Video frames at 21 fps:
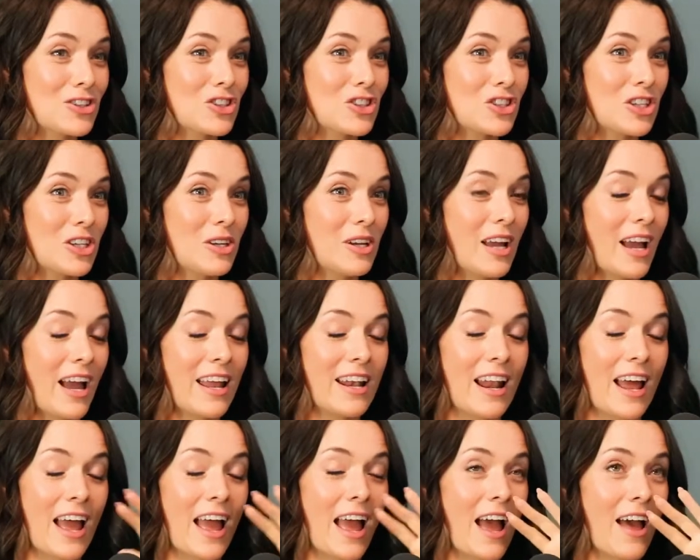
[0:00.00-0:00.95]
she
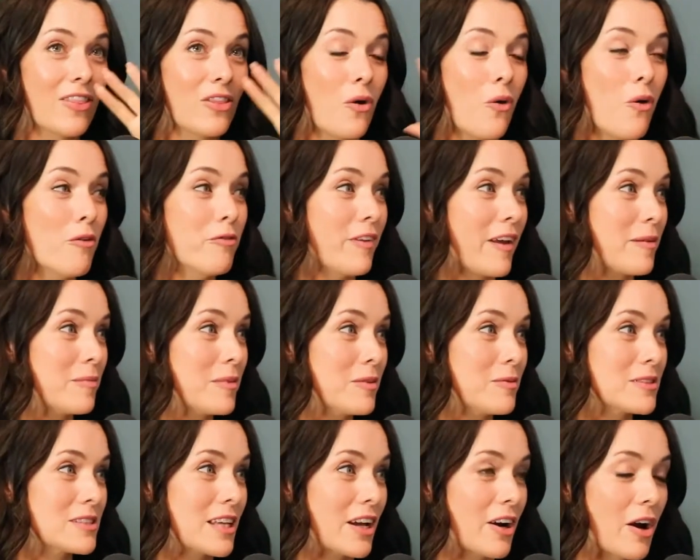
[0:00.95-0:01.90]
and the whole
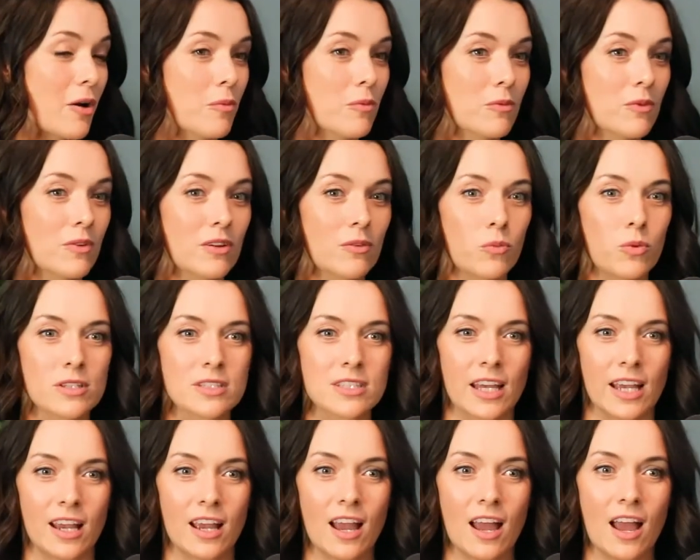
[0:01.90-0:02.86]
family was there and
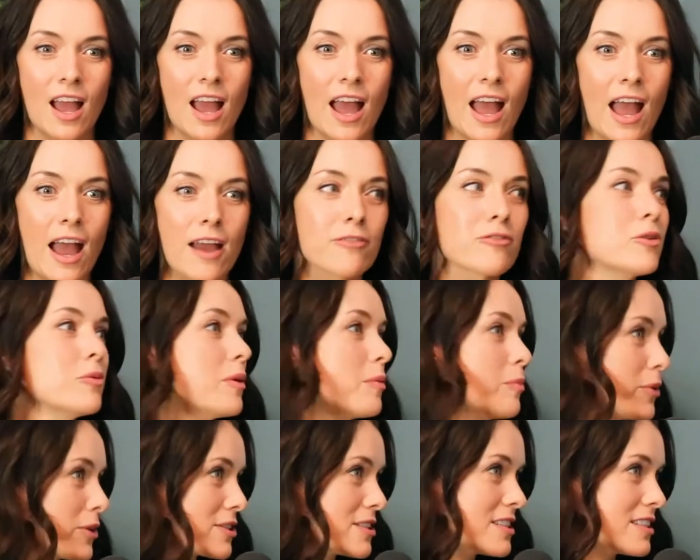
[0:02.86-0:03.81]
was like,
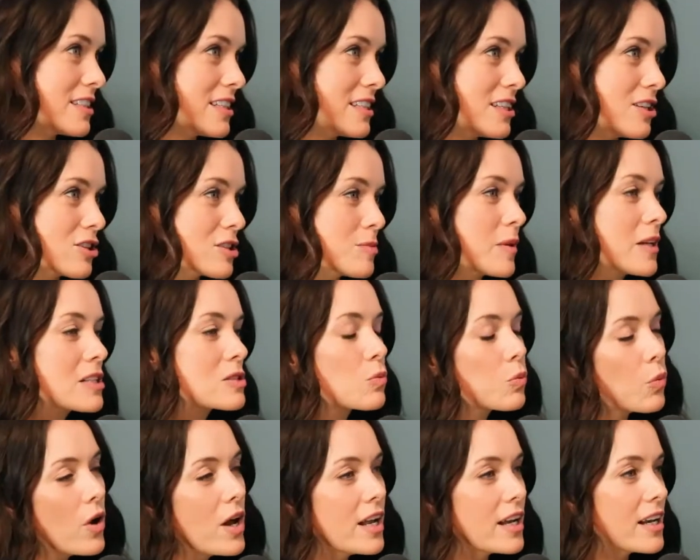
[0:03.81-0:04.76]
everyone burst into tears
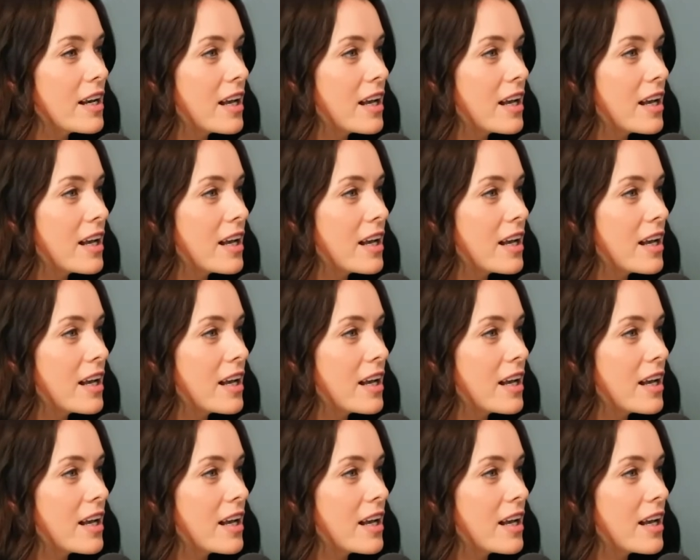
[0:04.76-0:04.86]
because